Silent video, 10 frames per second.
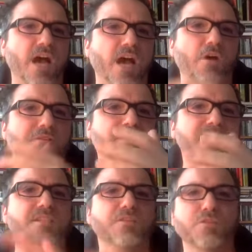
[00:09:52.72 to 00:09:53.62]
However,
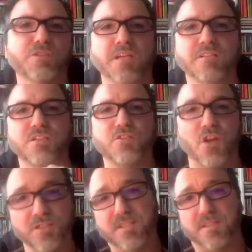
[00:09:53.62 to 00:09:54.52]
Syriza did
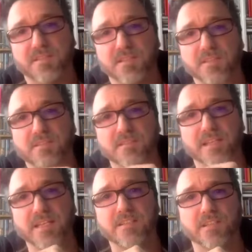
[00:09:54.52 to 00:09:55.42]
not succeed
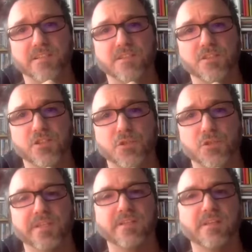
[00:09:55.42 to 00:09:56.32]
later in
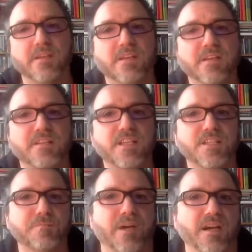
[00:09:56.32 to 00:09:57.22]
ensuring
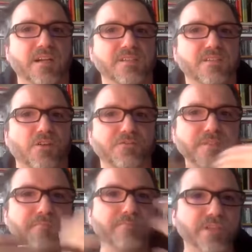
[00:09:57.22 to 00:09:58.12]
this path of
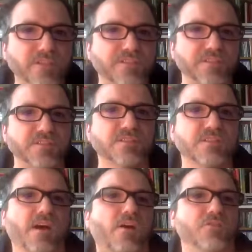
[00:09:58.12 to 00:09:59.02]
impulses
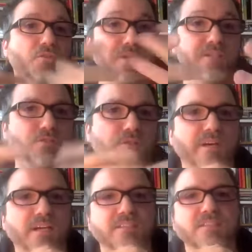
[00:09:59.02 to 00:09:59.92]
also into the
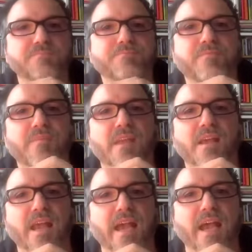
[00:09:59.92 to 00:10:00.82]
party,
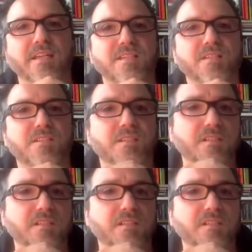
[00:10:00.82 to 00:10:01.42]
as it